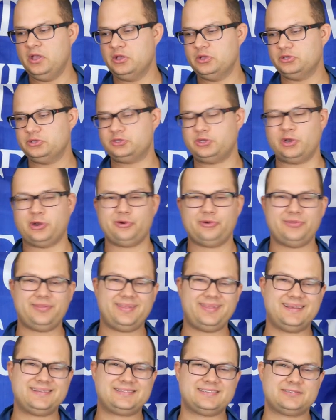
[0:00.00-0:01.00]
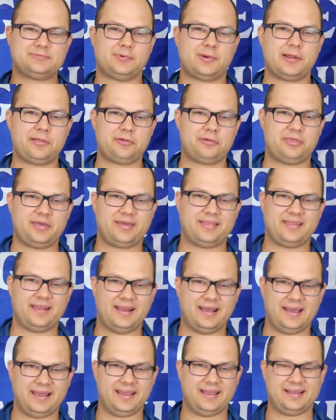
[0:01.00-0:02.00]
So that's just one other thing that
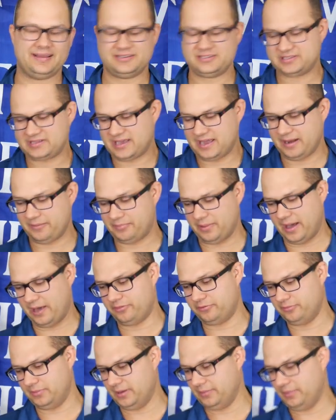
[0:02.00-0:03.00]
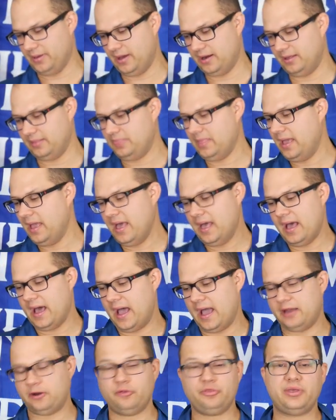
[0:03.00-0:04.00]
it just kind of bothered me about it.
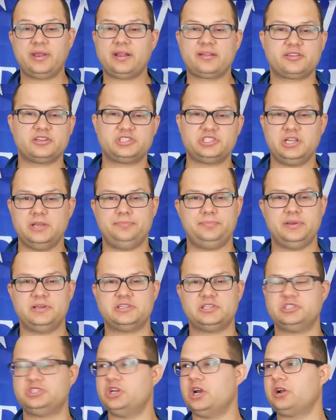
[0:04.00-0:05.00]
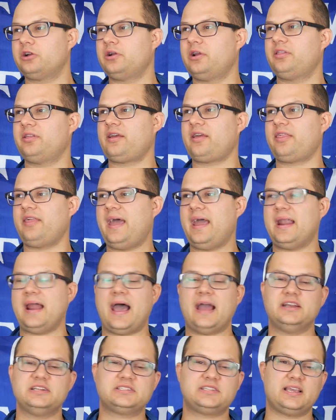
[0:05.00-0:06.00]
I don't think it's a cheap piece of junk or anything like that.
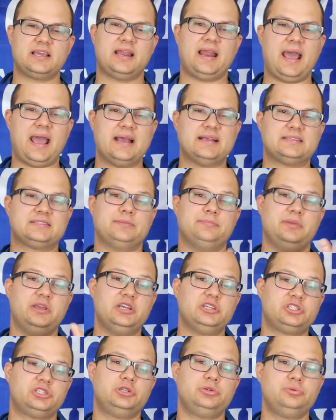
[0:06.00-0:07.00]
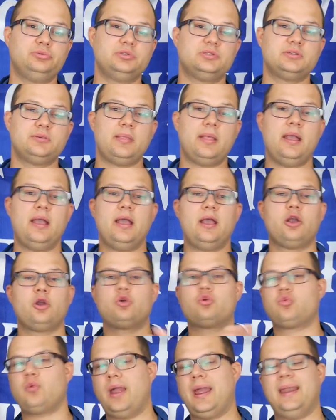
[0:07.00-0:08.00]
I just think it has some issues.
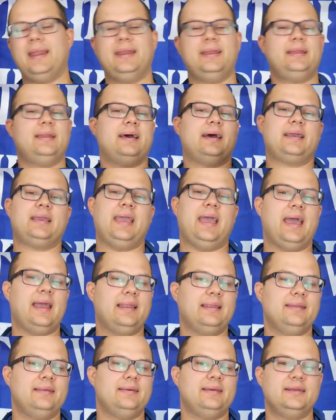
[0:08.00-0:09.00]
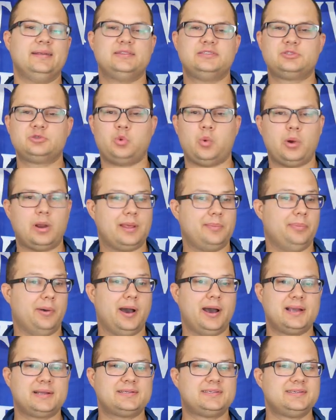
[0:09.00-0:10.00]
Granted, again, it's 20
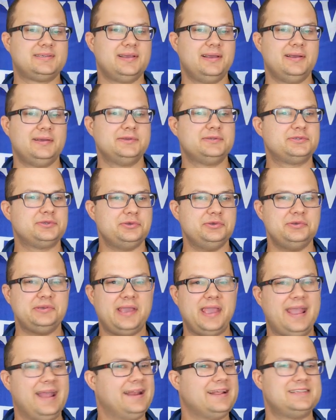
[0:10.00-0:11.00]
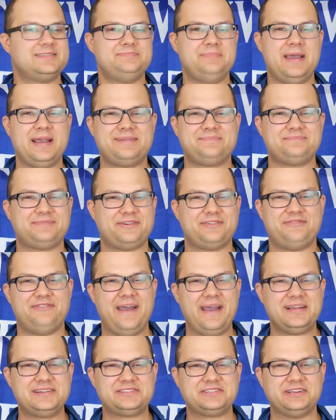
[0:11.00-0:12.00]
bucks, so you can't expect
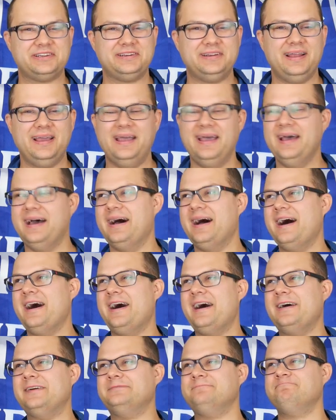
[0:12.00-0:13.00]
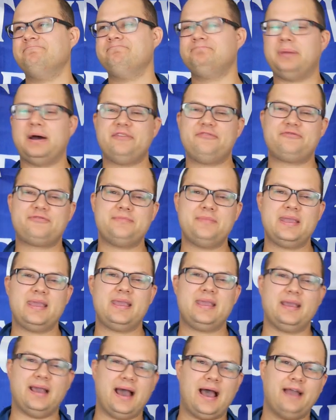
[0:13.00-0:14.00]
perfection. But for
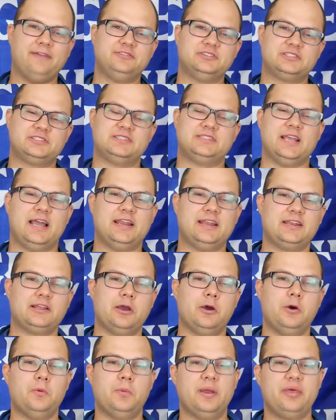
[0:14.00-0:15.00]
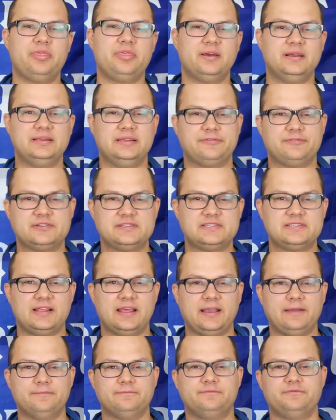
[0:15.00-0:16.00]
me, I've just decided to go with a different
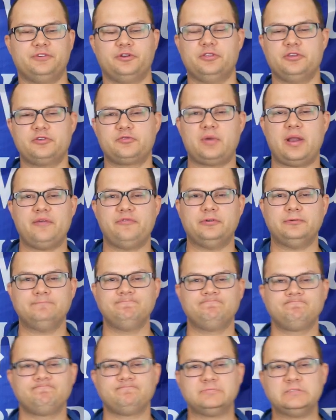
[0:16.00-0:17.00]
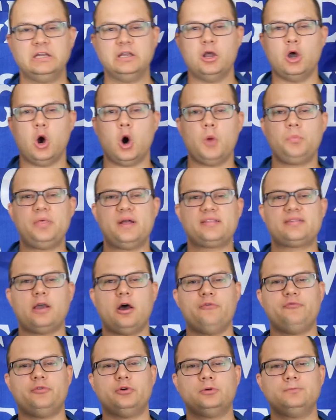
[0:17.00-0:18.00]
sling for this rifle. Hope that's
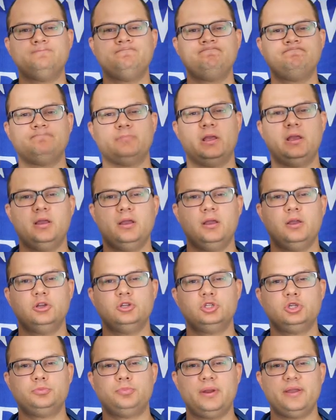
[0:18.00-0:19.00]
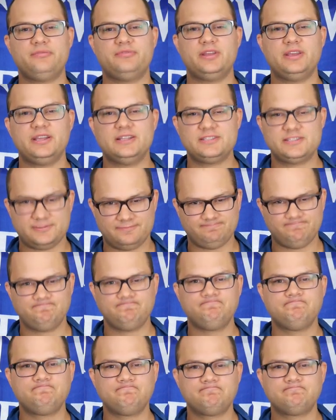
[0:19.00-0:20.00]
helpful. Do brave deeds
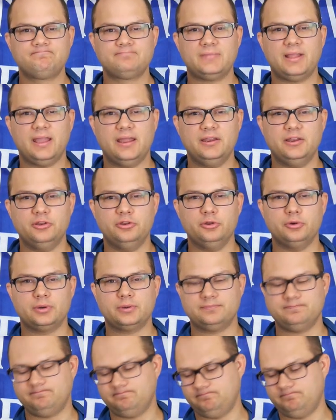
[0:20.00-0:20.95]
and endure.